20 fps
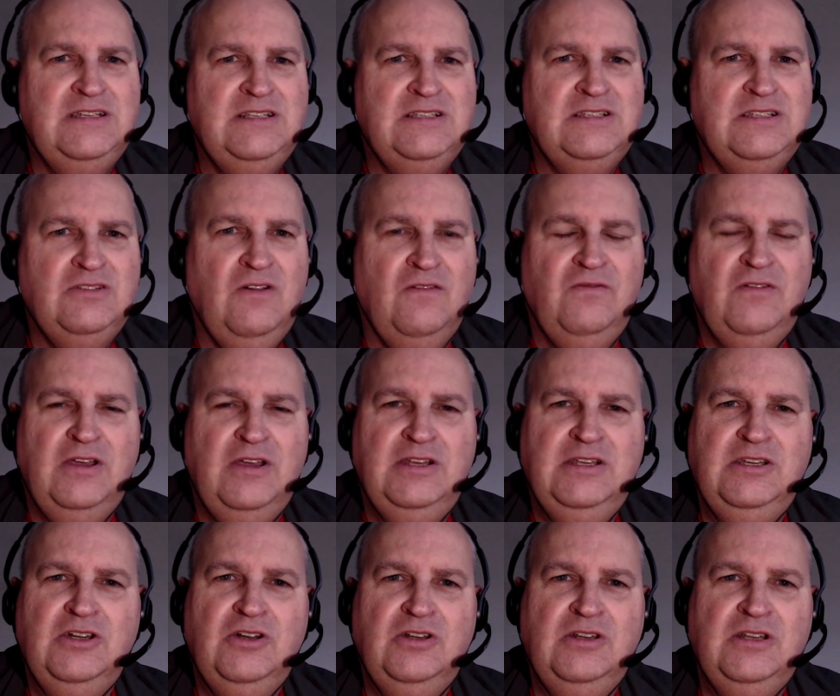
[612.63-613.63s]
it's not
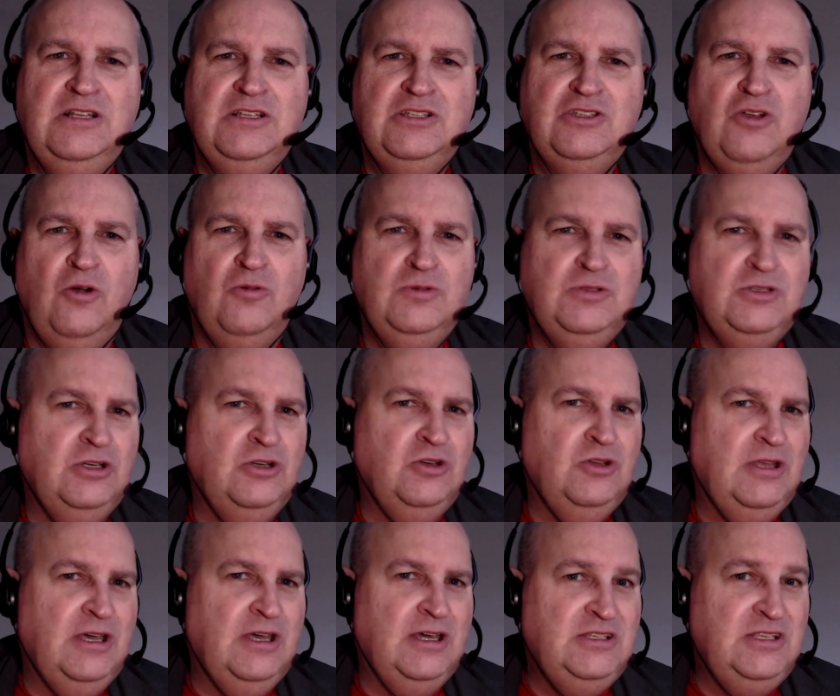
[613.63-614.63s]
very good, and it's always a
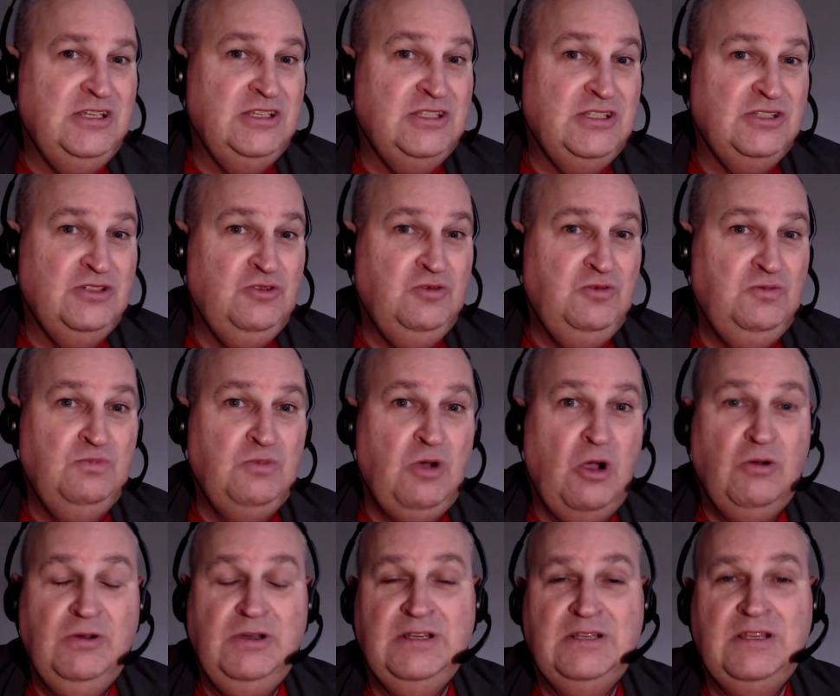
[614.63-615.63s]
good idea to
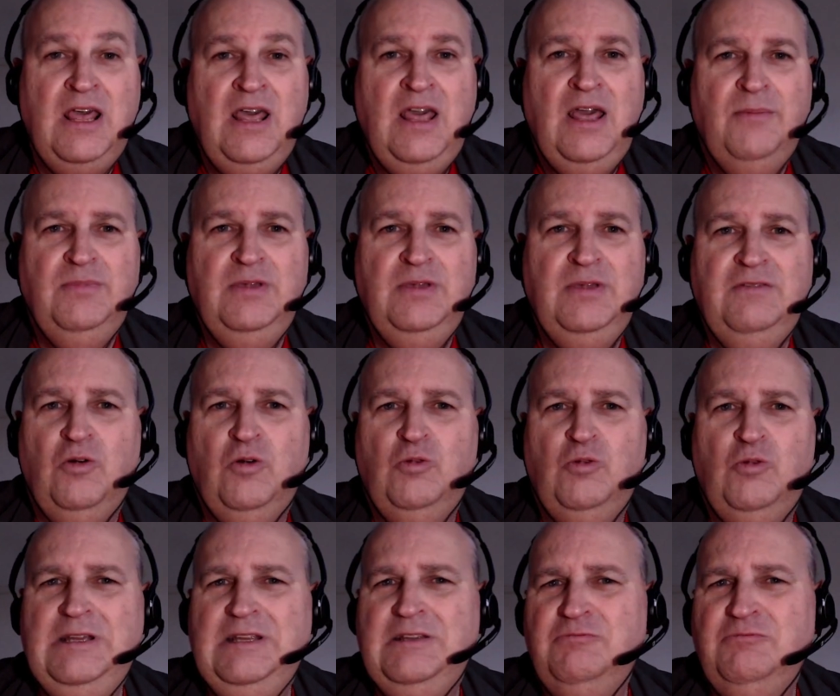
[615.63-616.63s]
mow it before
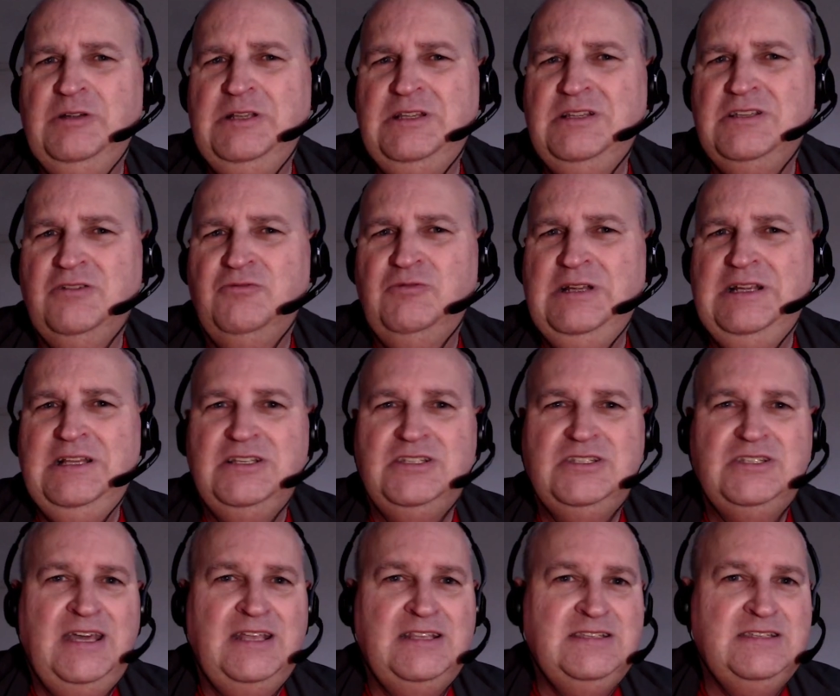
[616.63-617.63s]
winter really
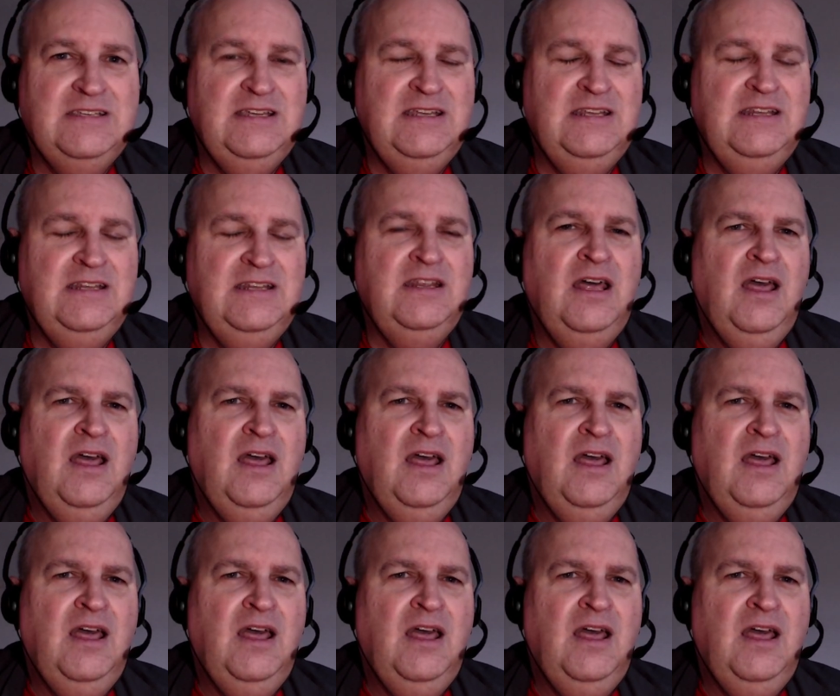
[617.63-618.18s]
sets in.